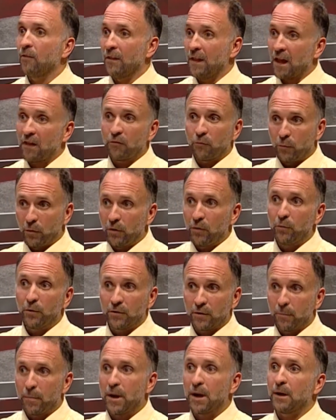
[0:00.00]
And that's really
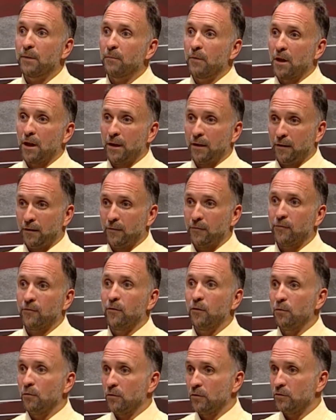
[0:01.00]
what the bottom line is,
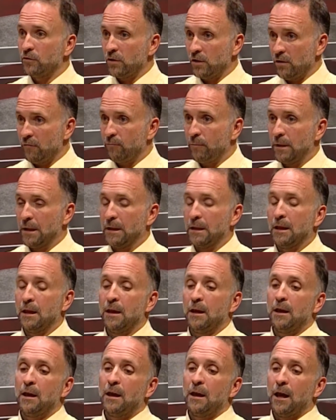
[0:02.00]
student achievement.
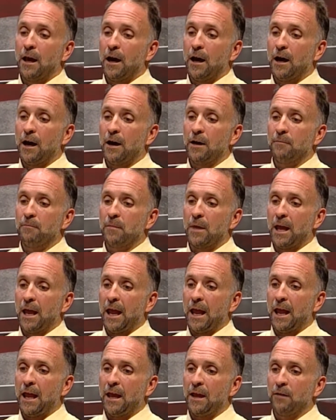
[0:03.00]

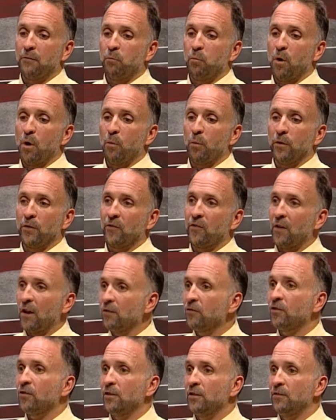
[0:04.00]
And what we're
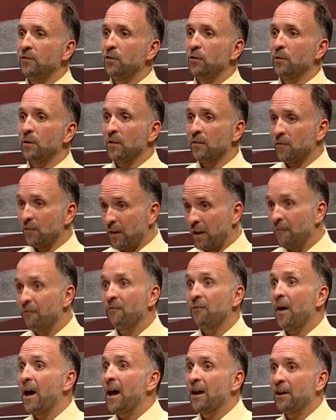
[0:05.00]
essentially doing is saying,
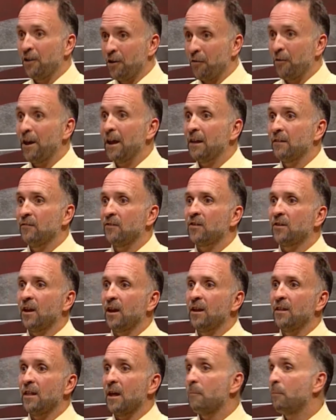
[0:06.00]
fine, go ahead and
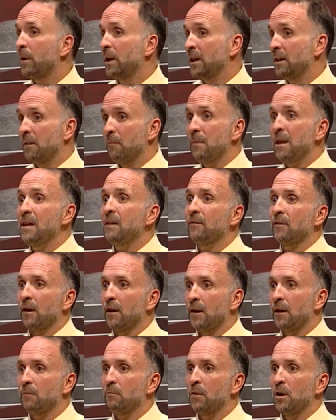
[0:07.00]
study that, but in the
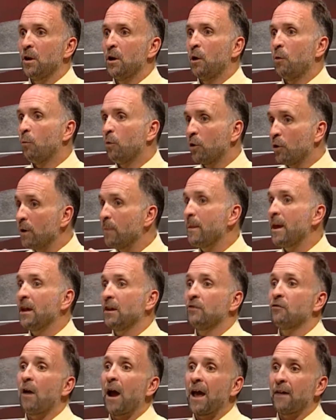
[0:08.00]
meantime, we're going to make
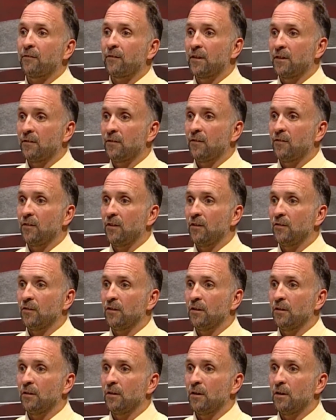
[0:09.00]
a drastic
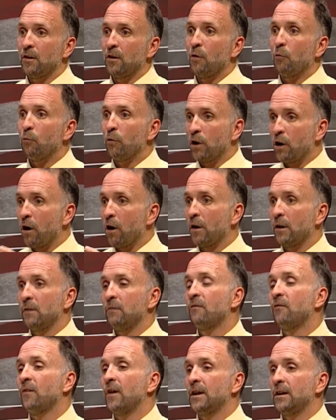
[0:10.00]
decision
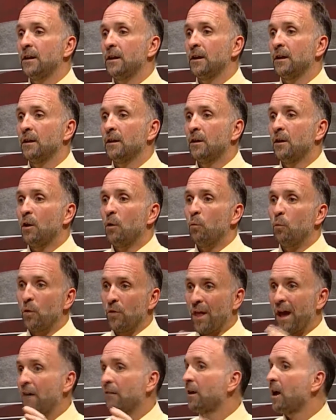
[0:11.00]
regarding funding
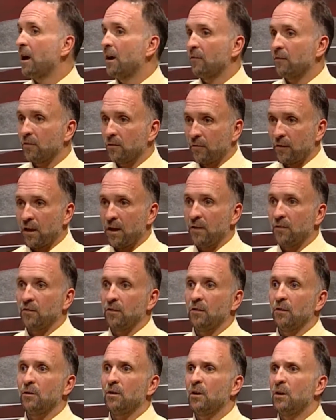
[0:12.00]
without
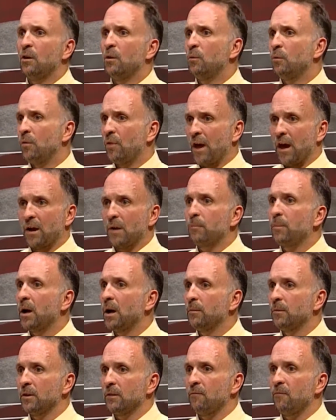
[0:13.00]
consultation, without a
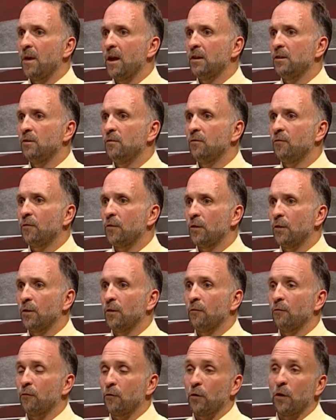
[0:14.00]
public venue
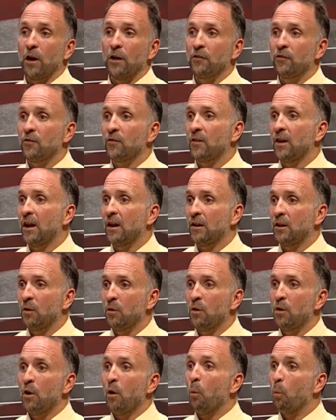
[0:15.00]
for understanding
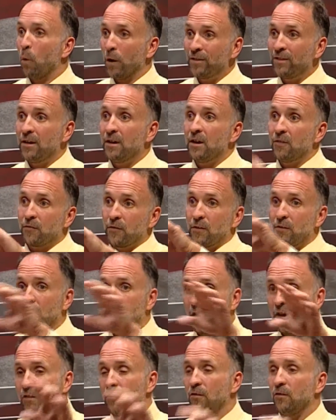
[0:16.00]
what the
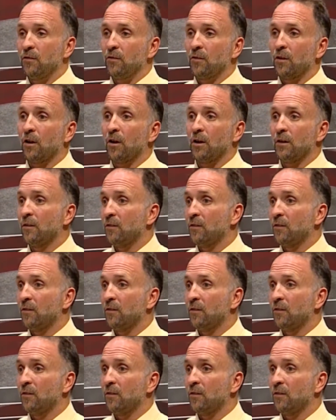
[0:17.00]
different issues are.